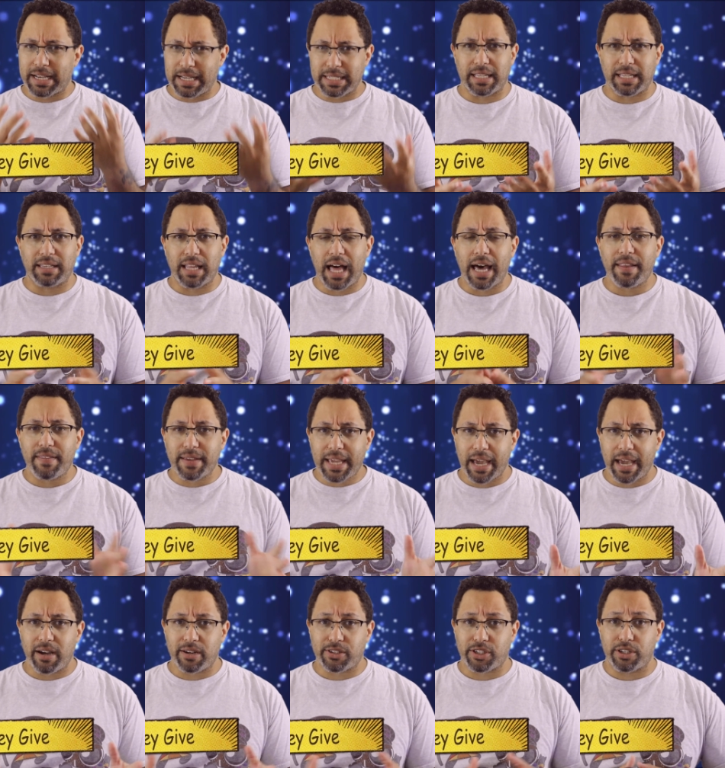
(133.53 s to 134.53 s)
because a lot of the
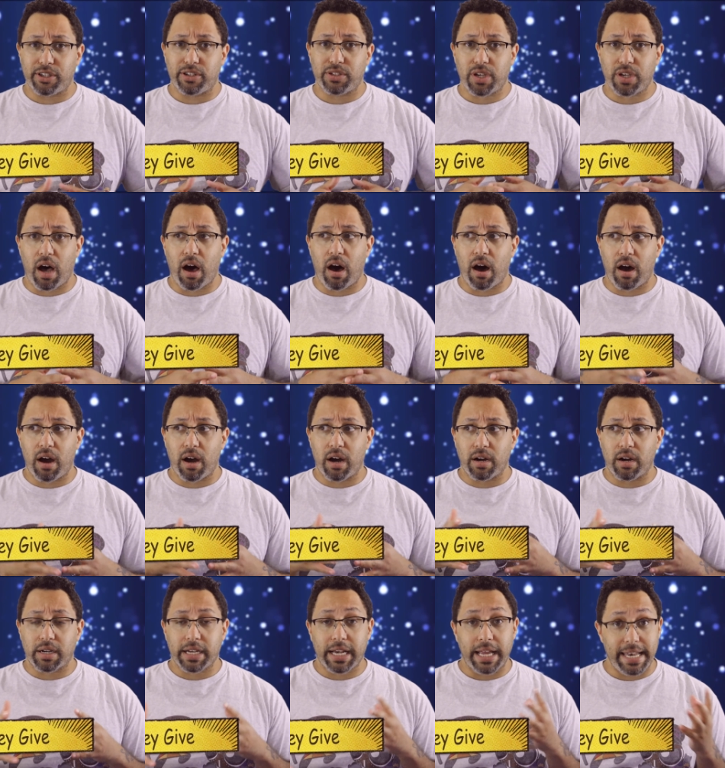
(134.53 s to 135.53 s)
characters
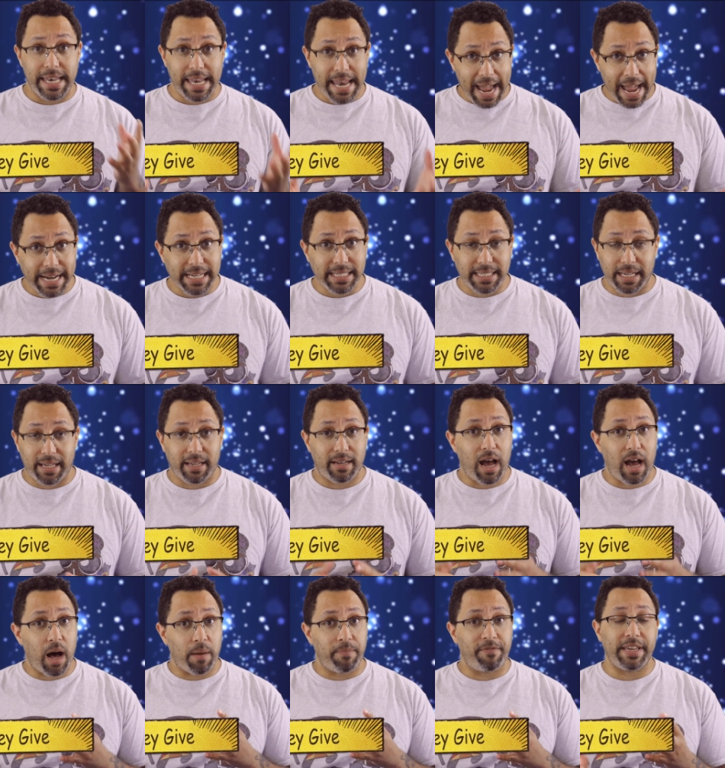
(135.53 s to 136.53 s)
are
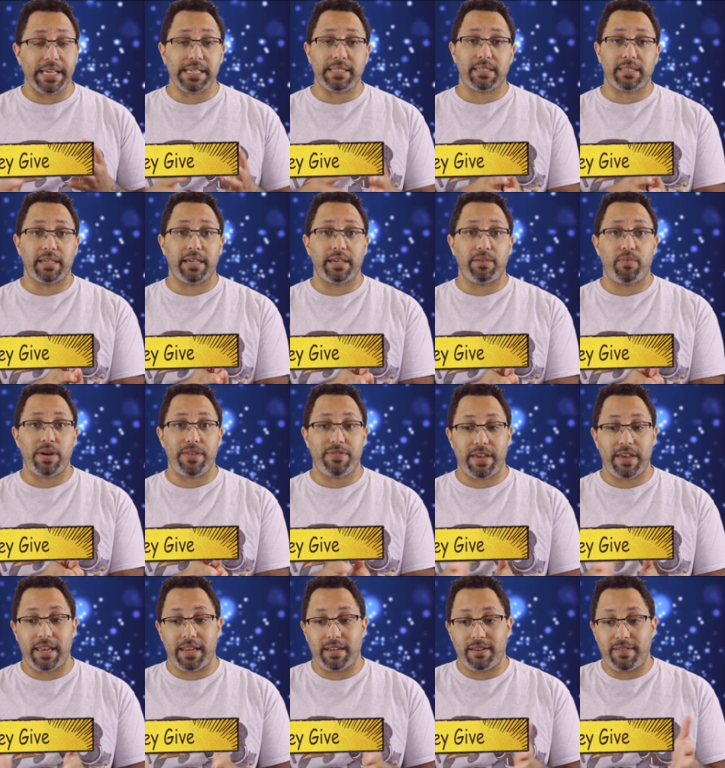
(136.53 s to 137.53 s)
connected, obviously,
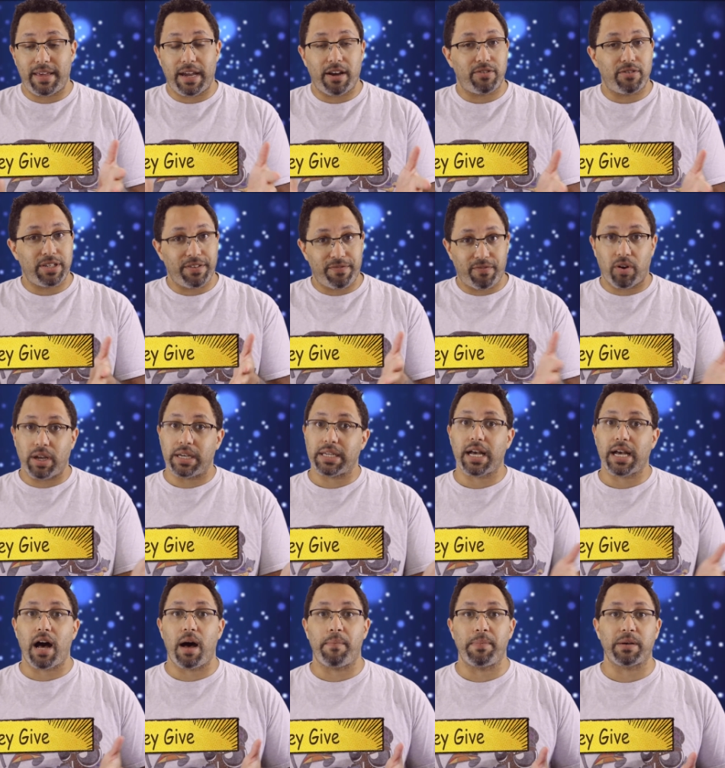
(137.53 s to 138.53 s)
within their
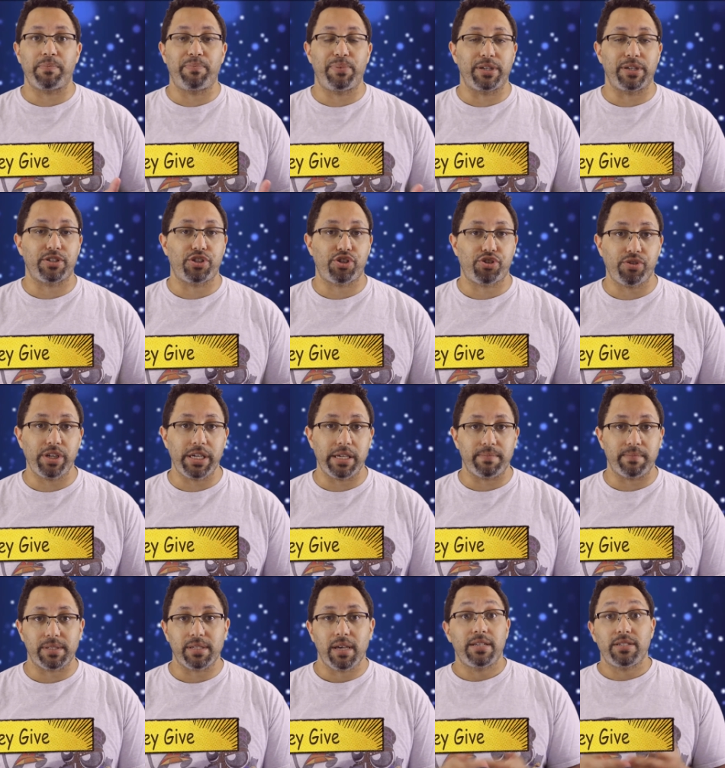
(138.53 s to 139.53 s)
different comic book
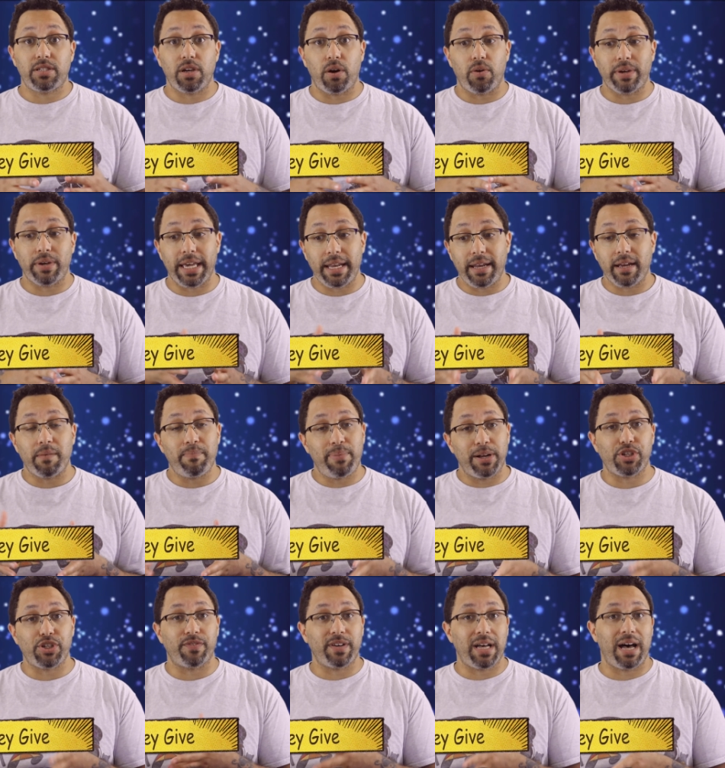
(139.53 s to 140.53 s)
streams. So getting a
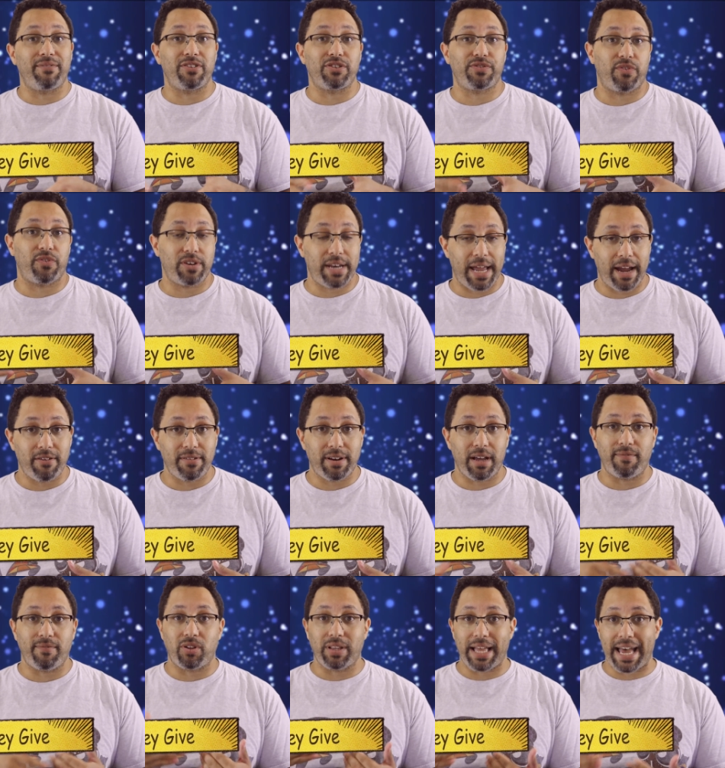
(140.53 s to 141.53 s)
bunch of covers for
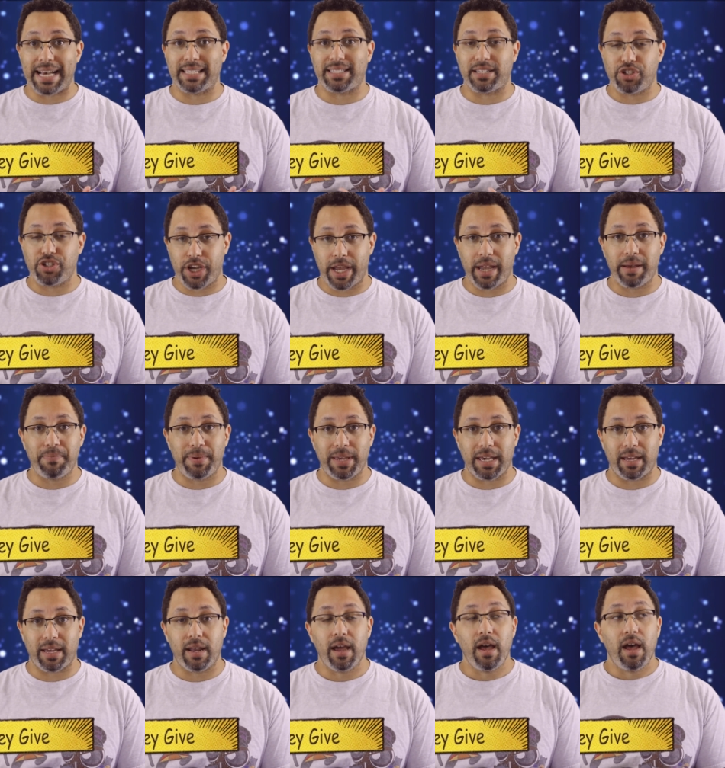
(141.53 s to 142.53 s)
Daredevil as a
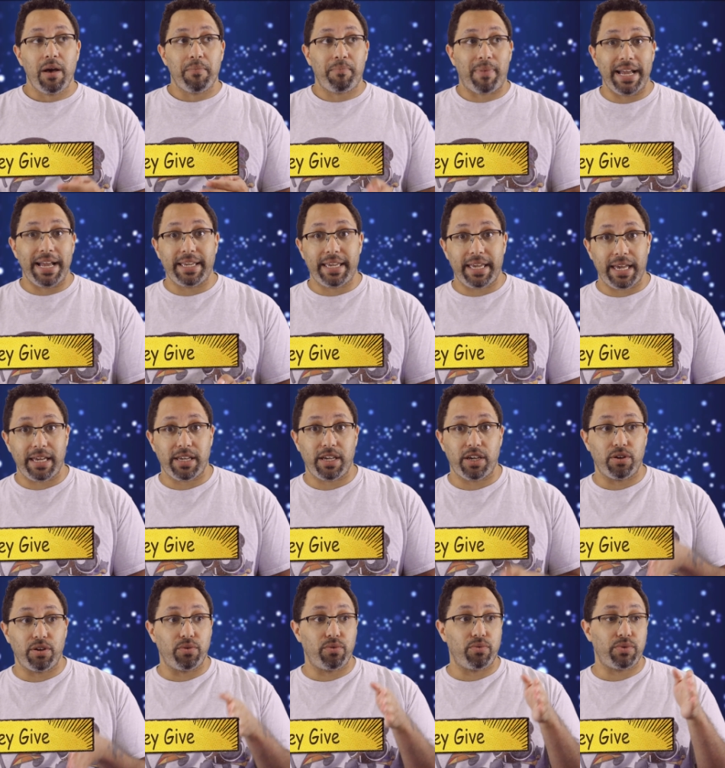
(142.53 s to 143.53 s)
champion might get
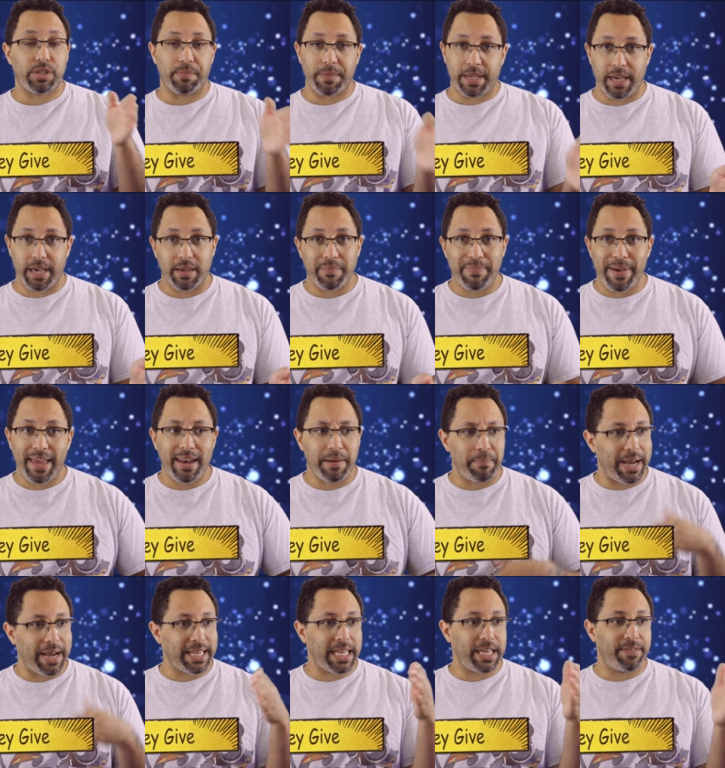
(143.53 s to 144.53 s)
you some Kingpin,
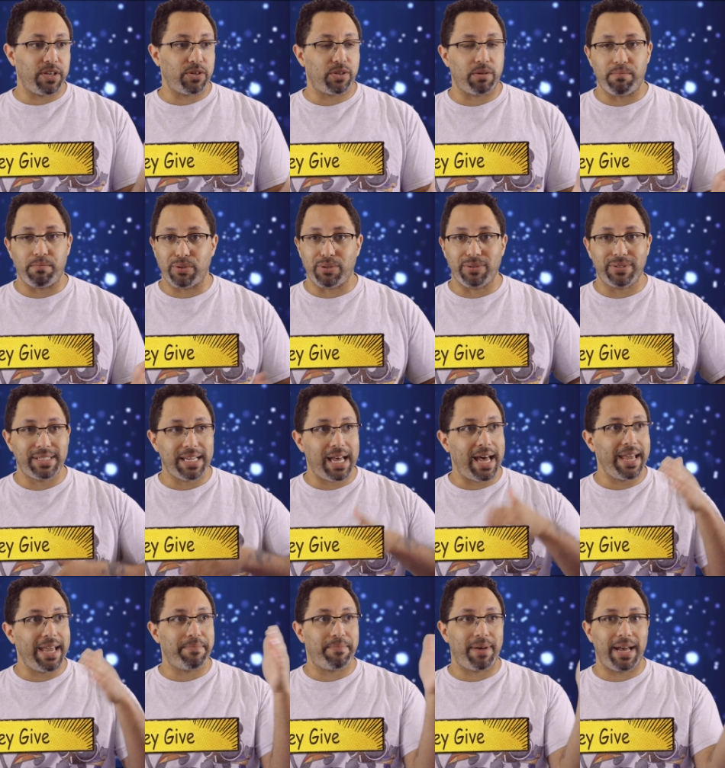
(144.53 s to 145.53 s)
it might give you some
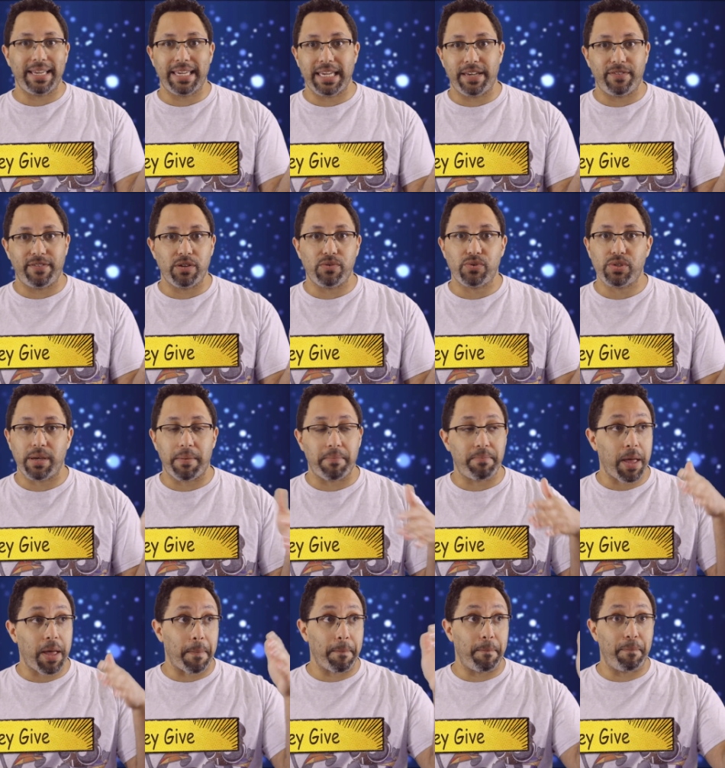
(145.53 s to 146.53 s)
Bullseye, it might give you
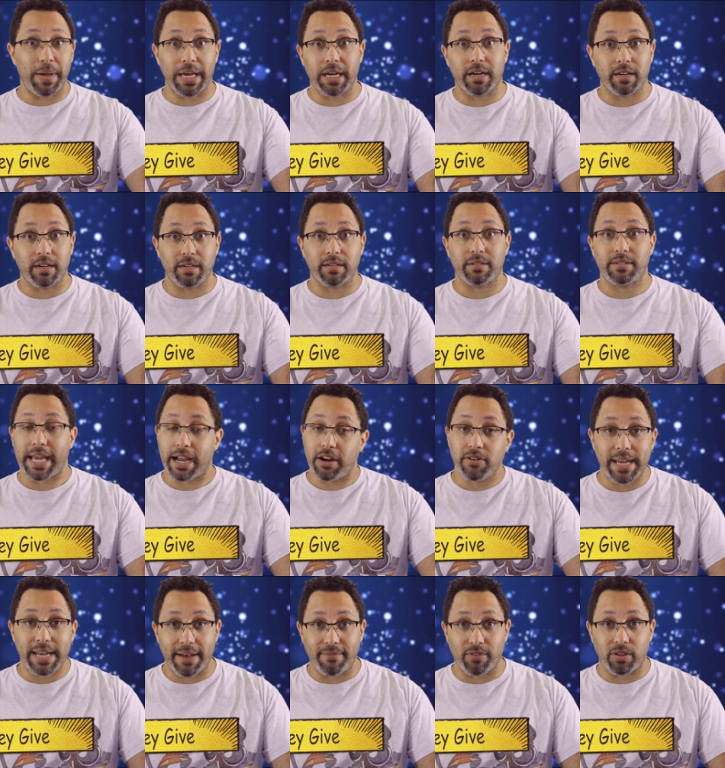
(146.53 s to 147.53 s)
some bigger
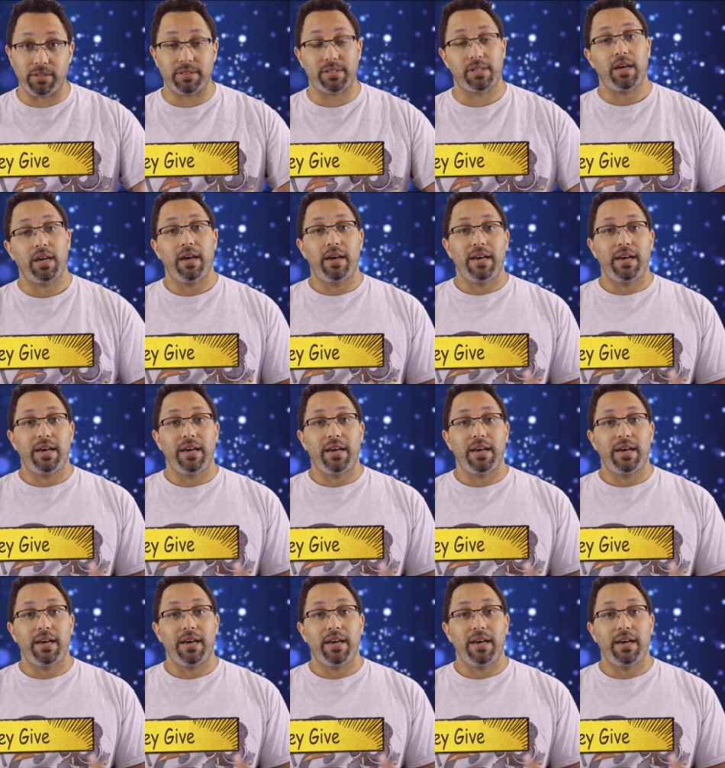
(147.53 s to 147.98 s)
Daredevils.